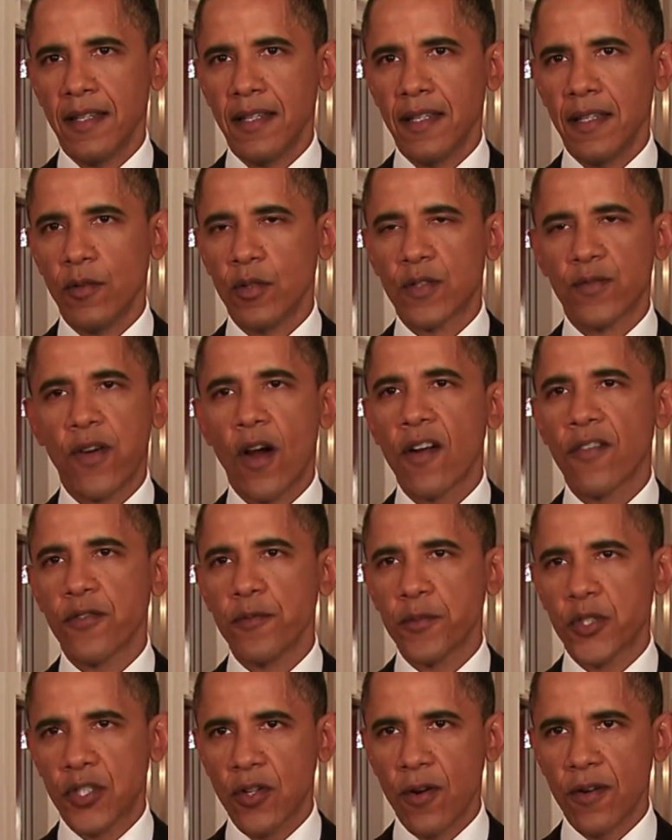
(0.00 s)
It was far
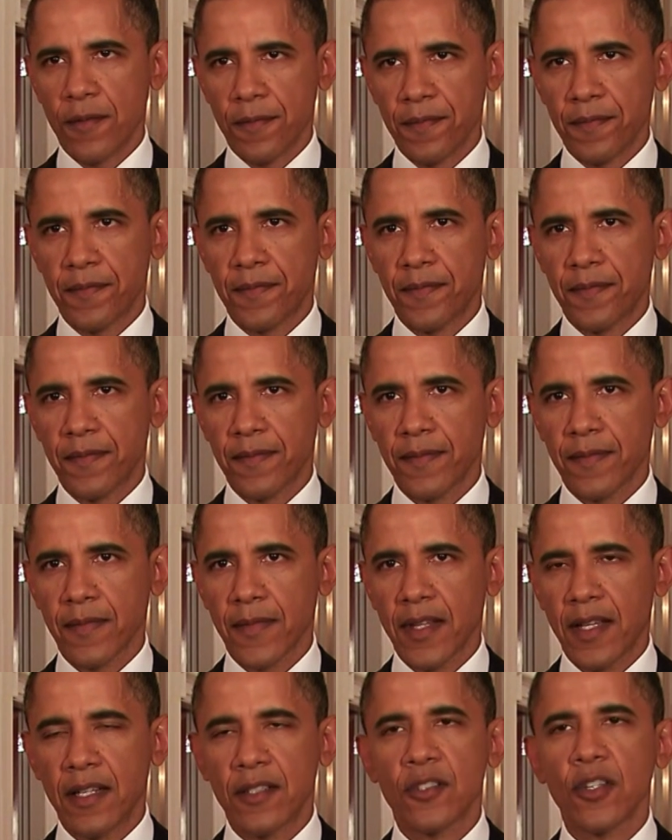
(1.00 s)
from certain,
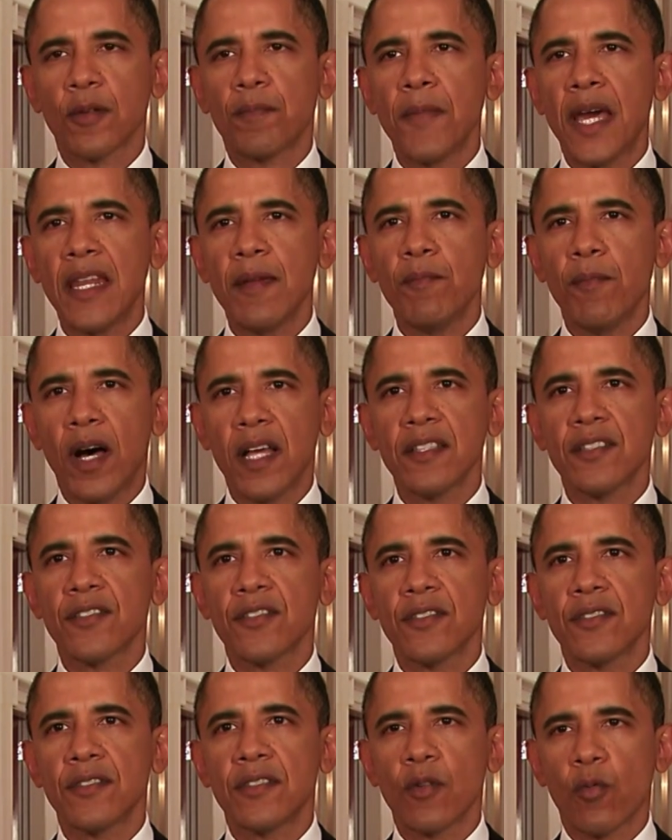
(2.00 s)
and it took many
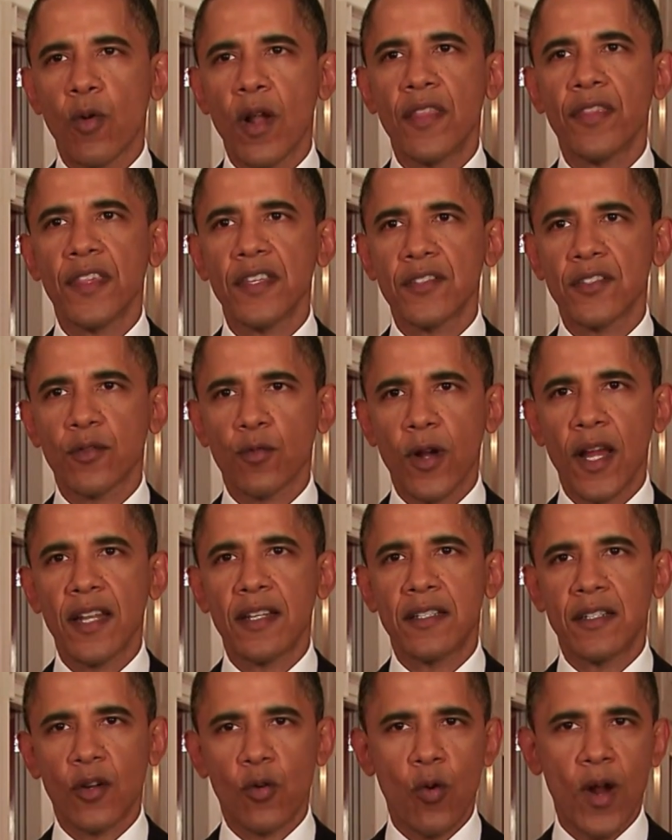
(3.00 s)
months to run this
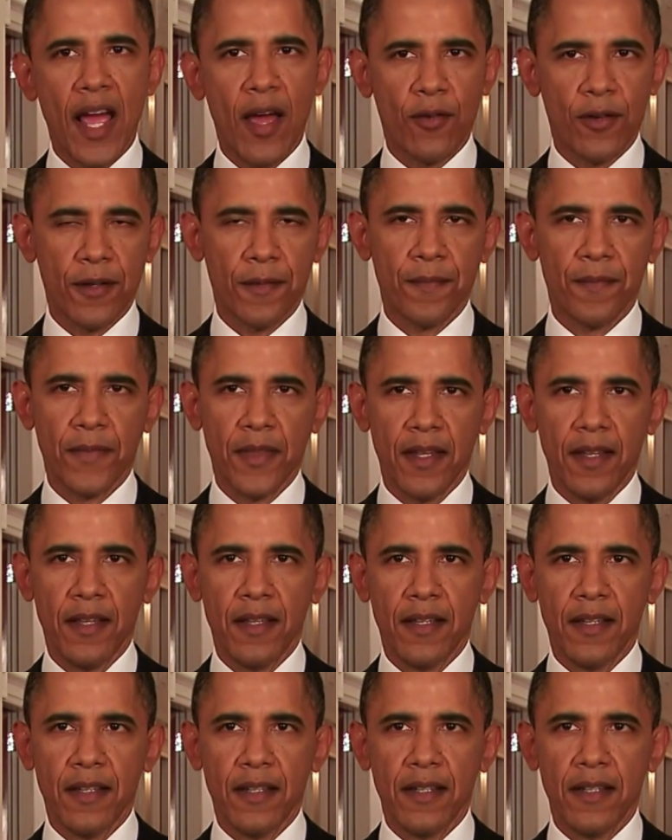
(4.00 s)
thread to ground.
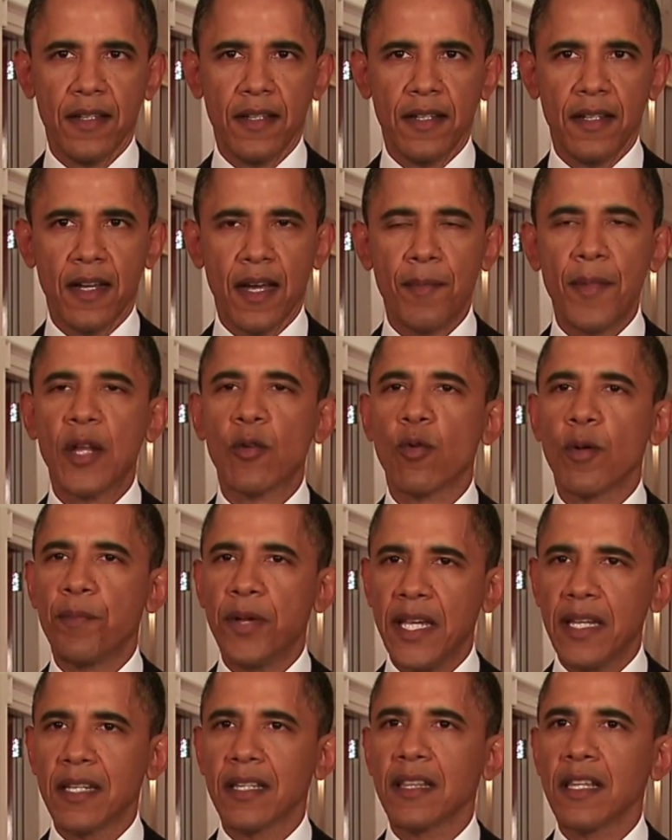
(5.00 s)
I met
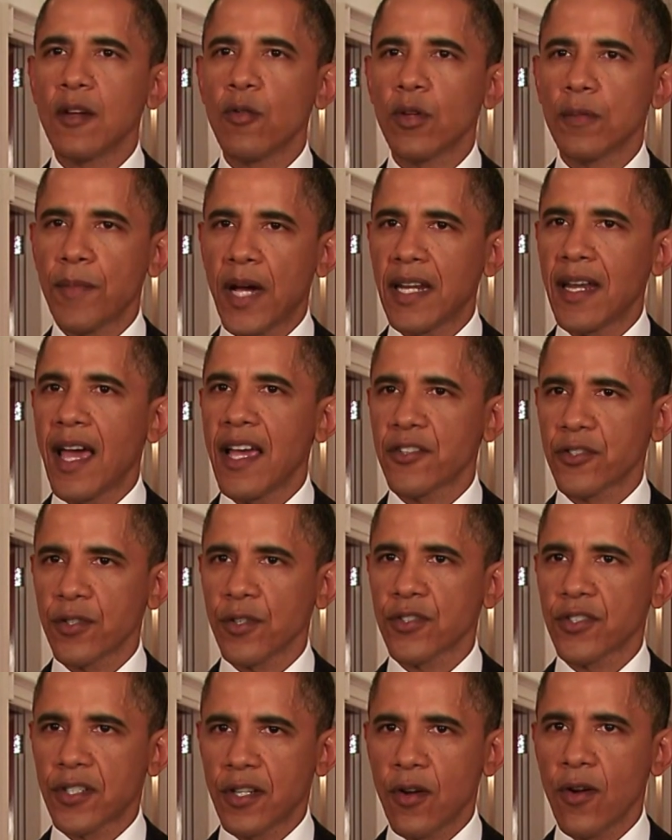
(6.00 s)
repeatedly with my
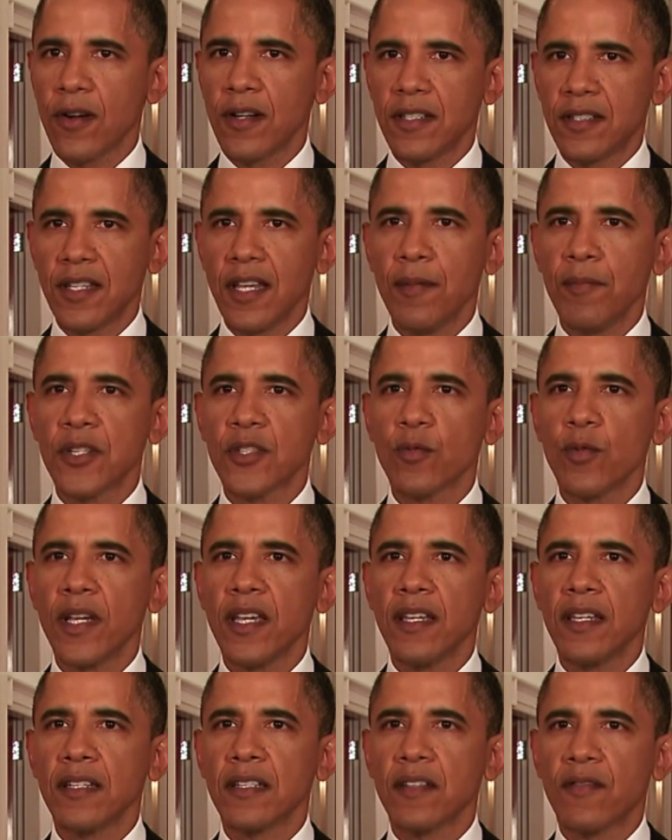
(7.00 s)
national security team as
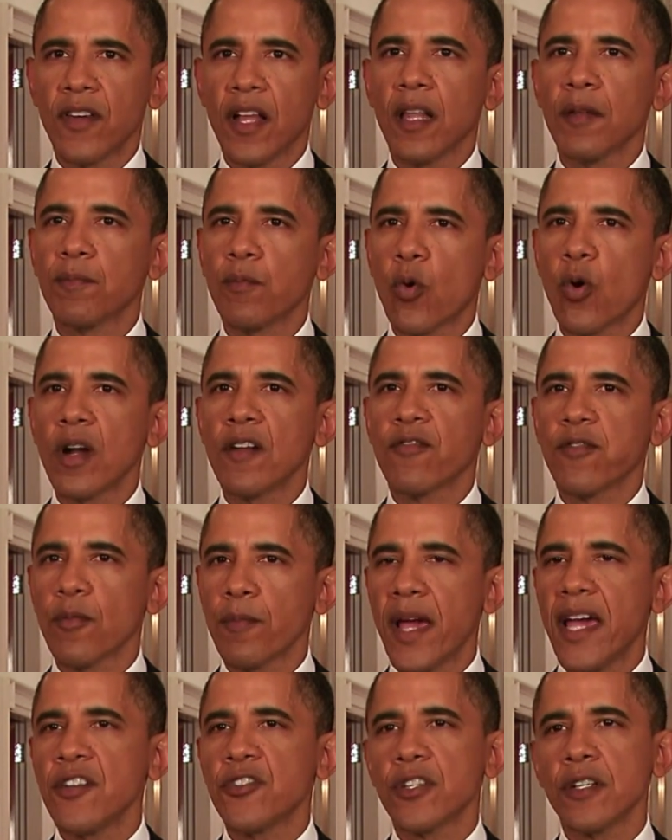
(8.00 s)
we developed more
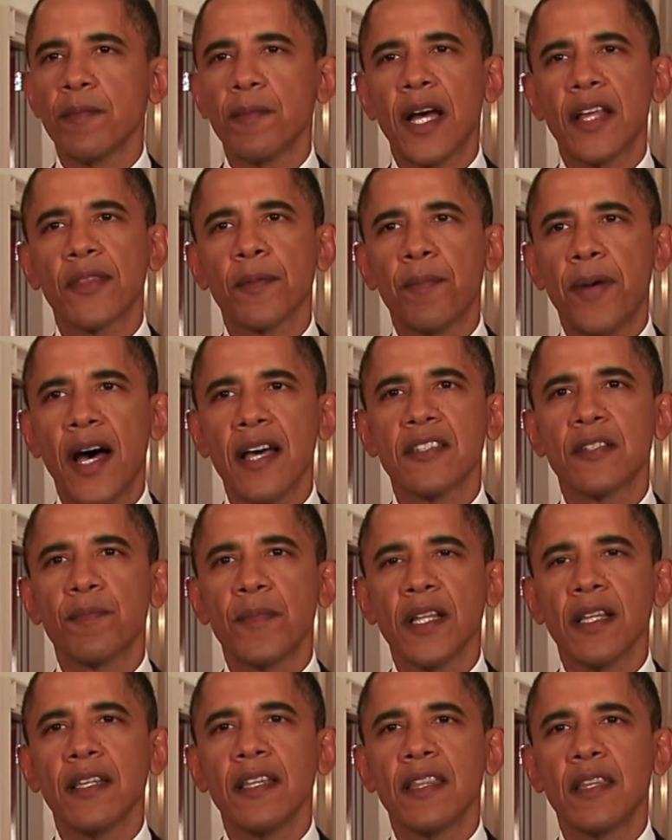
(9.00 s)
information about the
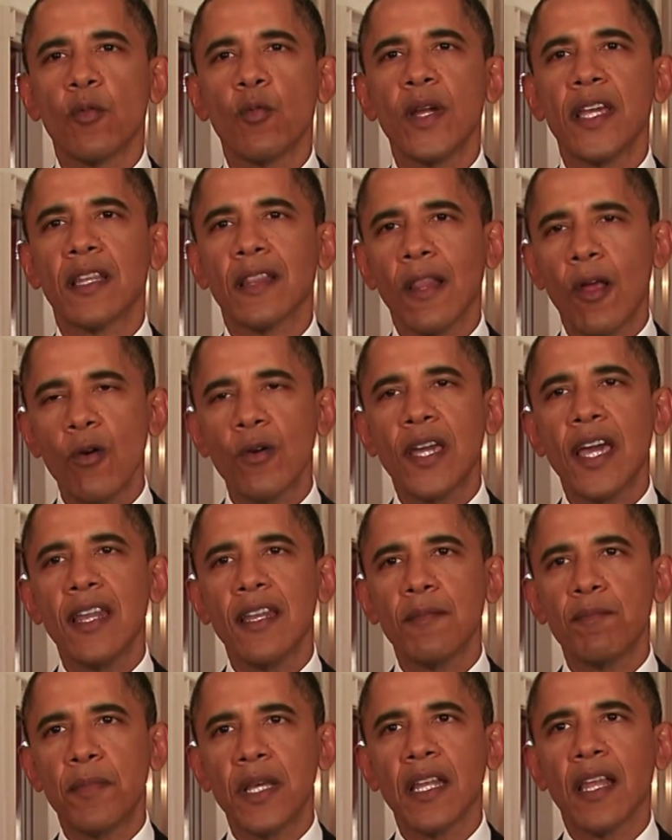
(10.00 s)
possibility that we had
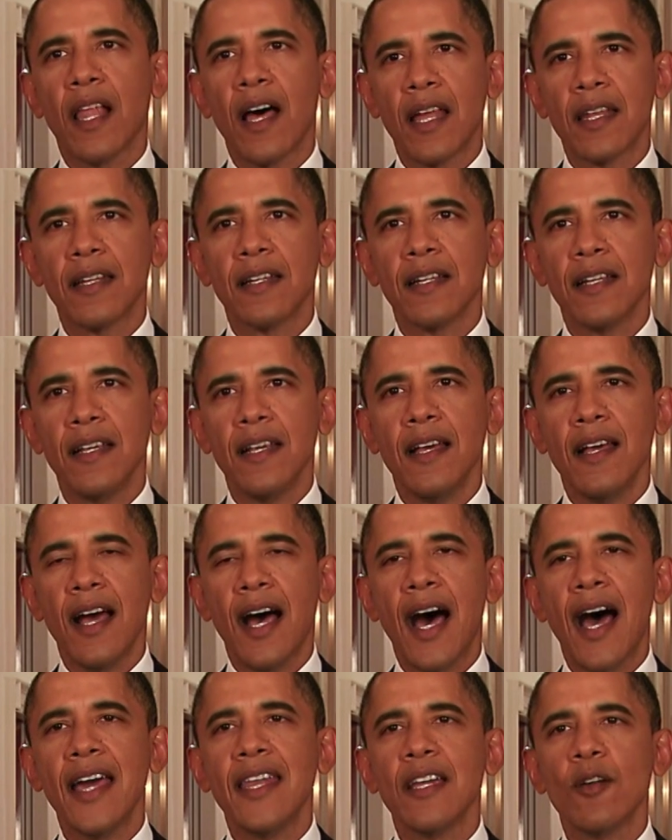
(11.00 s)
located bin Laden
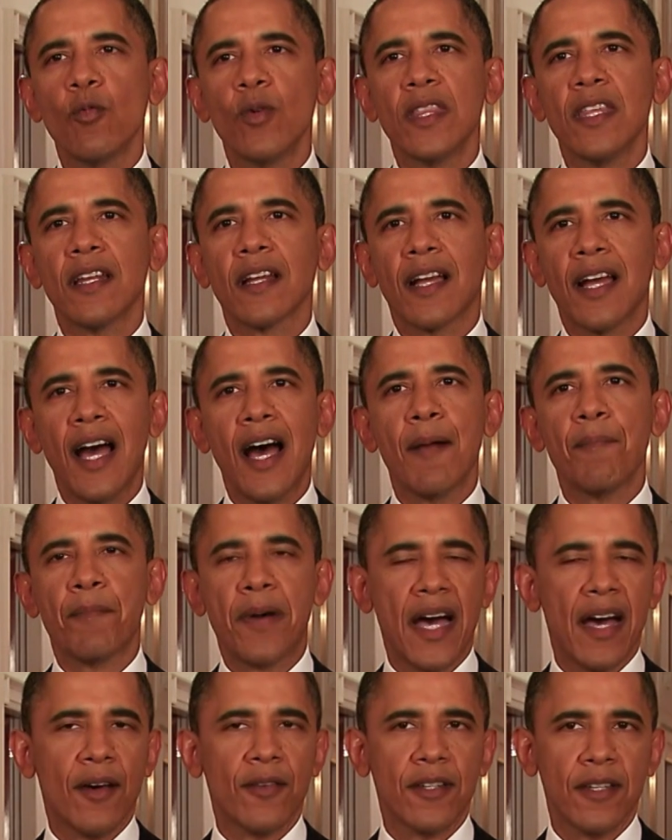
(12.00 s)
hiding within a
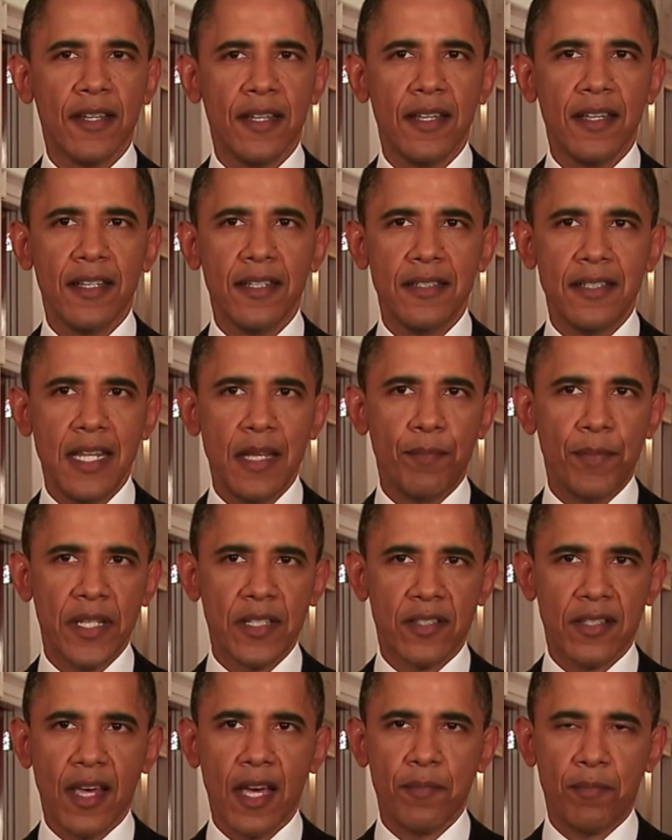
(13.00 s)
compound deep
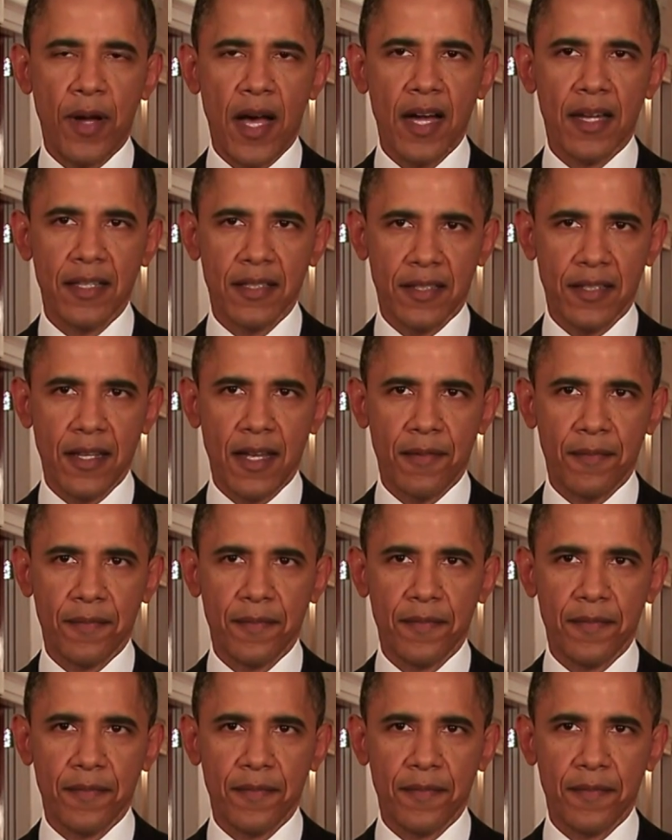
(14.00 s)
inside Pakistan.